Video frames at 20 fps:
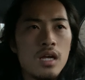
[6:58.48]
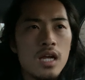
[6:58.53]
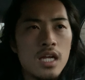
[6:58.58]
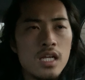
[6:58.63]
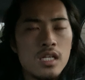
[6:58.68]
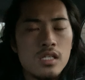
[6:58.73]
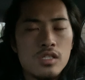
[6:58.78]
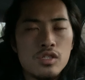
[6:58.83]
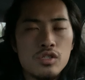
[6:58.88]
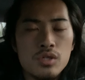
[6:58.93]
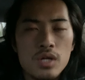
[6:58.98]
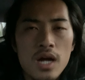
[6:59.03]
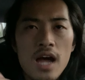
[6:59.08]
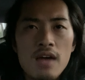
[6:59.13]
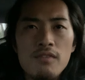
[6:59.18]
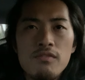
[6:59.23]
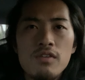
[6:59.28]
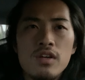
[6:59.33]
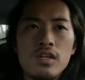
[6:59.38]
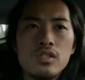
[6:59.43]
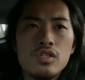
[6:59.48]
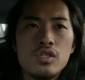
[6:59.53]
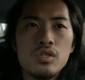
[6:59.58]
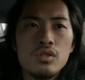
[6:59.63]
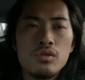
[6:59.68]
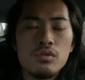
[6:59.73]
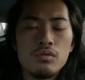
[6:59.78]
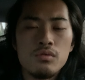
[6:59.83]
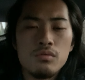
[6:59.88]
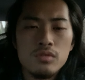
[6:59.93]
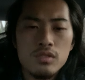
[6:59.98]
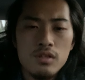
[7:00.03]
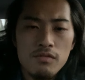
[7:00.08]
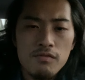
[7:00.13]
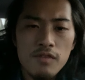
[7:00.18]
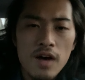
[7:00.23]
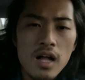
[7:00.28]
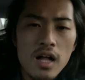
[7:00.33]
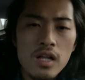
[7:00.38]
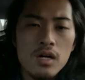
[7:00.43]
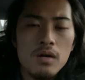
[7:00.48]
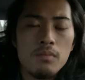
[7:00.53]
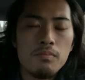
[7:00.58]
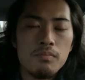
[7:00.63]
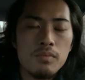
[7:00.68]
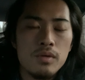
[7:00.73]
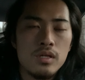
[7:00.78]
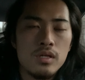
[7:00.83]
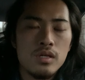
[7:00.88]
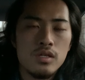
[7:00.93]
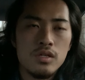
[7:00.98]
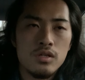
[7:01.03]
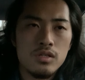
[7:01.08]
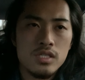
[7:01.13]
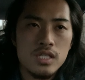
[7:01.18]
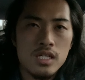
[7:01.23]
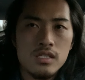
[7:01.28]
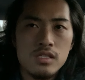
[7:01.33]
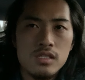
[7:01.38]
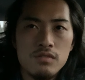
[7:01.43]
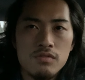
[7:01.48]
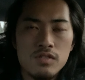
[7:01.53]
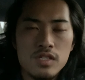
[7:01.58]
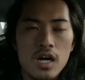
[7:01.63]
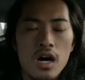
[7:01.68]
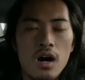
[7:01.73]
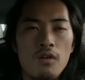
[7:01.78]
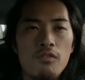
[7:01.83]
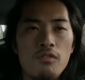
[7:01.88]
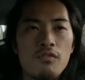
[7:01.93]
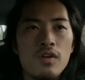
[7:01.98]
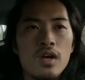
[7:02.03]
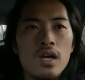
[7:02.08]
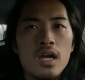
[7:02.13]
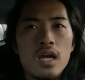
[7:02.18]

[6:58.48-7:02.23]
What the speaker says: and striving to develop your sense of self.